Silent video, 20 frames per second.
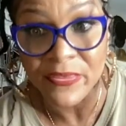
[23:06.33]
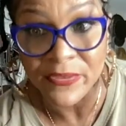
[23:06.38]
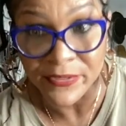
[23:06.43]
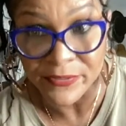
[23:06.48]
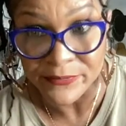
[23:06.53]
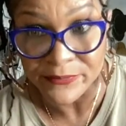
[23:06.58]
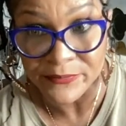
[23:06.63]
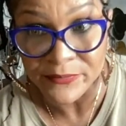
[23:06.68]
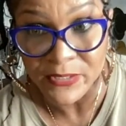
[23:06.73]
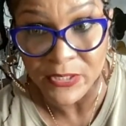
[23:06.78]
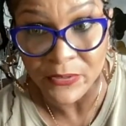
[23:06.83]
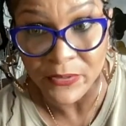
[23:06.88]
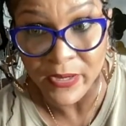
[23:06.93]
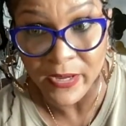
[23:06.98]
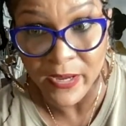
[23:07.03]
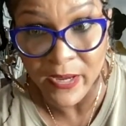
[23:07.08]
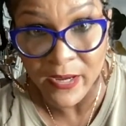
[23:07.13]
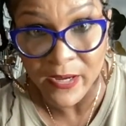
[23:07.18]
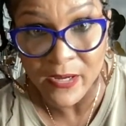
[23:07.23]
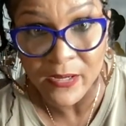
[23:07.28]
them,
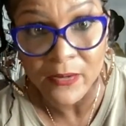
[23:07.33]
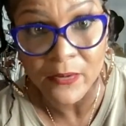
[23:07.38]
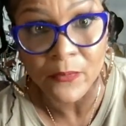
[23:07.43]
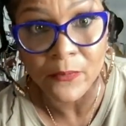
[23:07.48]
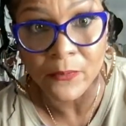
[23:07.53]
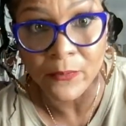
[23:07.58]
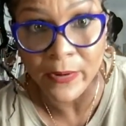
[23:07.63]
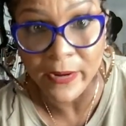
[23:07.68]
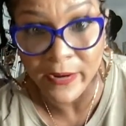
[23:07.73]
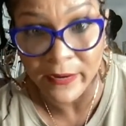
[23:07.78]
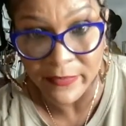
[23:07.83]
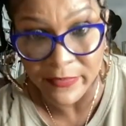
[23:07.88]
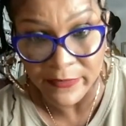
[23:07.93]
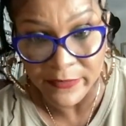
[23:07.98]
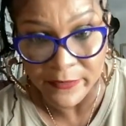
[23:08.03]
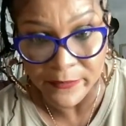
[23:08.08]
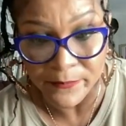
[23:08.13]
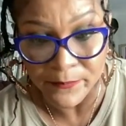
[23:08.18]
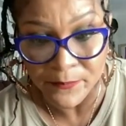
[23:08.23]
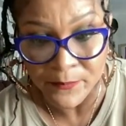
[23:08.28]
okay? Wear
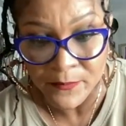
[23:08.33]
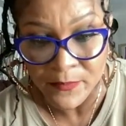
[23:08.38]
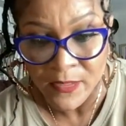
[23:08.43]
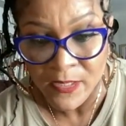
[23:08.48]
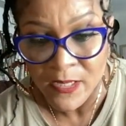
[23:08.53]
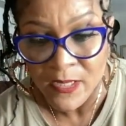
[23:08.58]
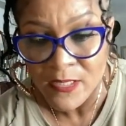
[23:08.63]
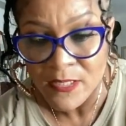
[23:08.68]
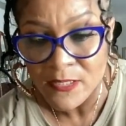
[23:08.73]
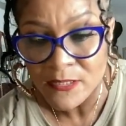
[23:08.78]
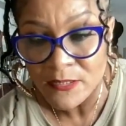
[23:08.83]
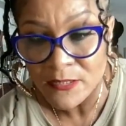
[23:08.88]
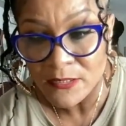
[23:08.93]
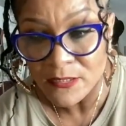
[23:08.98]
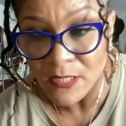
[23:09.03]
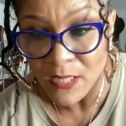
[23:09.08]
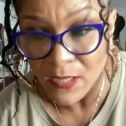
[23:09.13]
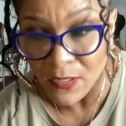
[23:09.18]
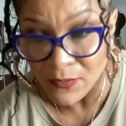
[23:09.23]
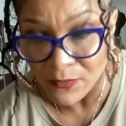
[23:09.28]
them.
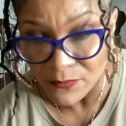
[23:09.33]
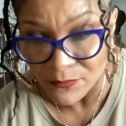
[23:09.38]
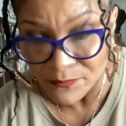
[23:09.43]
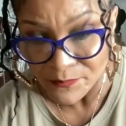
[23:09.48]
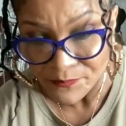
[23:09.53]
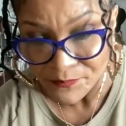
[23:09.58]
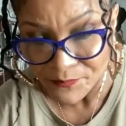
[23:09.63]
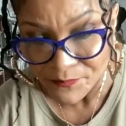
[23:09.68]
So